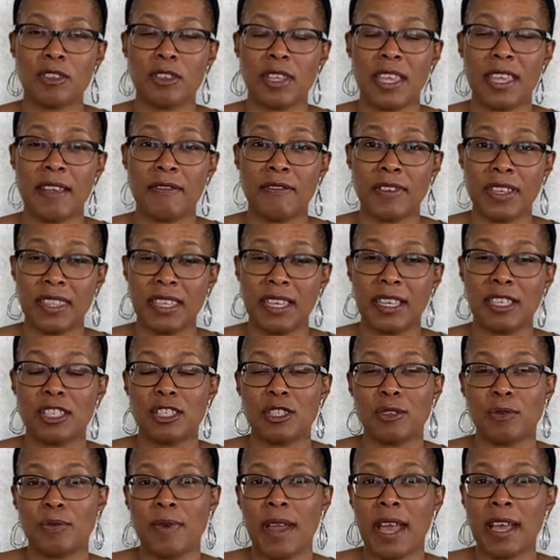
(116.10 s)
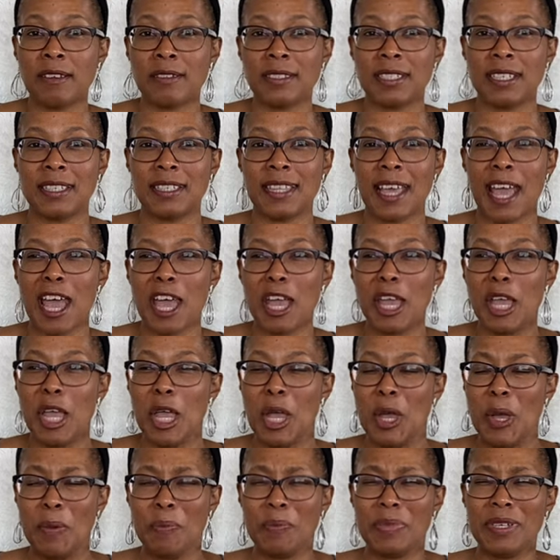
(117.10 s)
everything surrounding that,
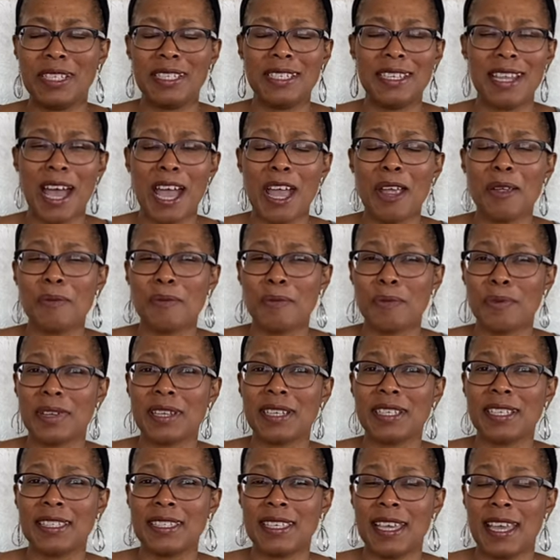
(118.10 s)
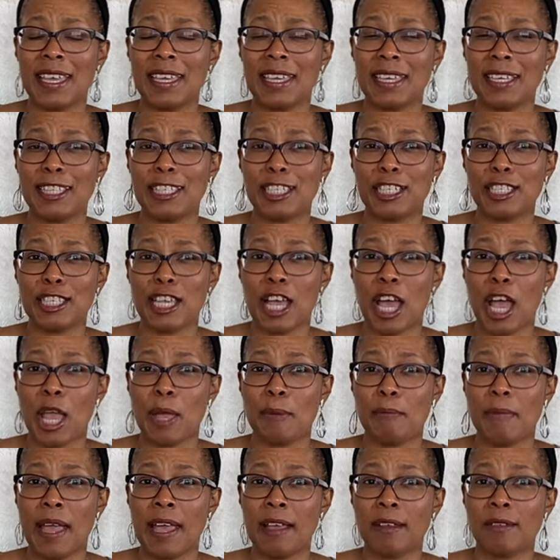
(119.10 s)
but not really taking the
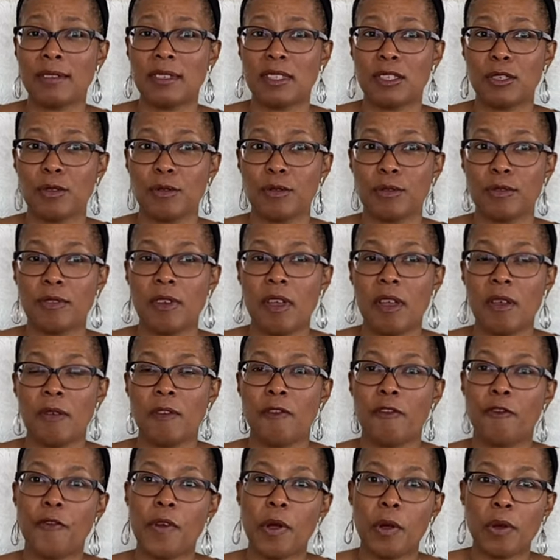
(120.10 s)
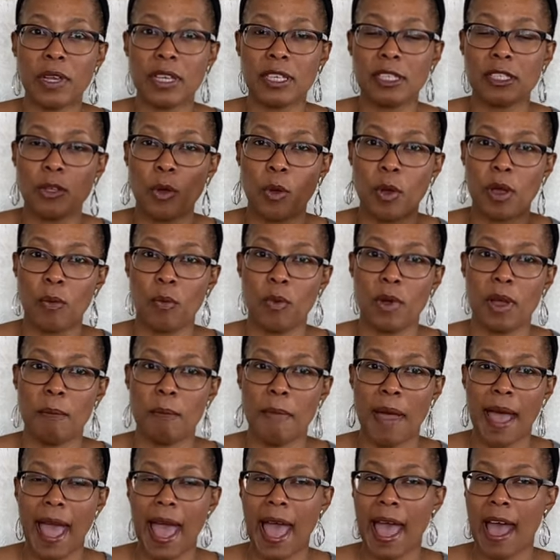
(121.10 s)
time out to focus on what
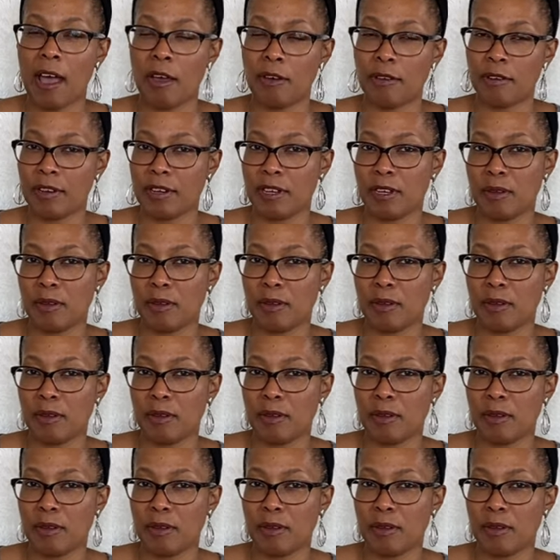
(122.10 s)
my outer